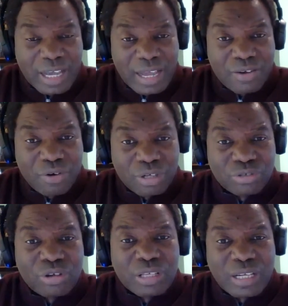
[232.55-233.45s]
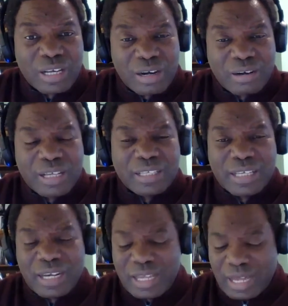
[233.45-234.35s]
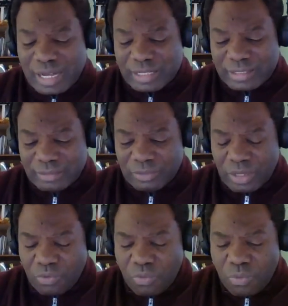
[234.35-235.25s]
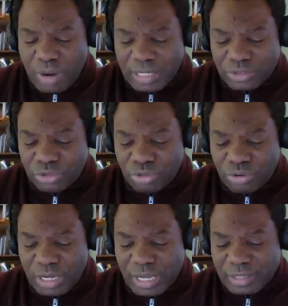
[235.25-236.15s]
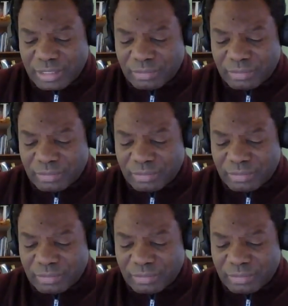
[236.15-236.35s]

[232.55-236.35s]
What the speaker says: and also clearly telling us what you get